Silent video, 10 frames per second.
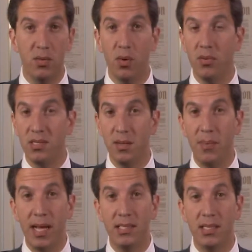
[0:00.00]
whether it was in
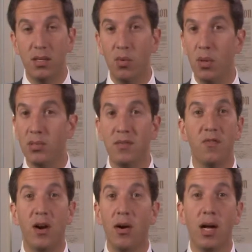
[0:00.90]
Neponsit, whether it was in
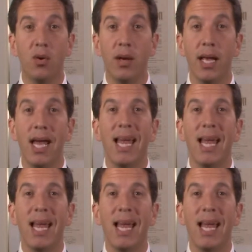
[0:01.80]
Far Rockaway.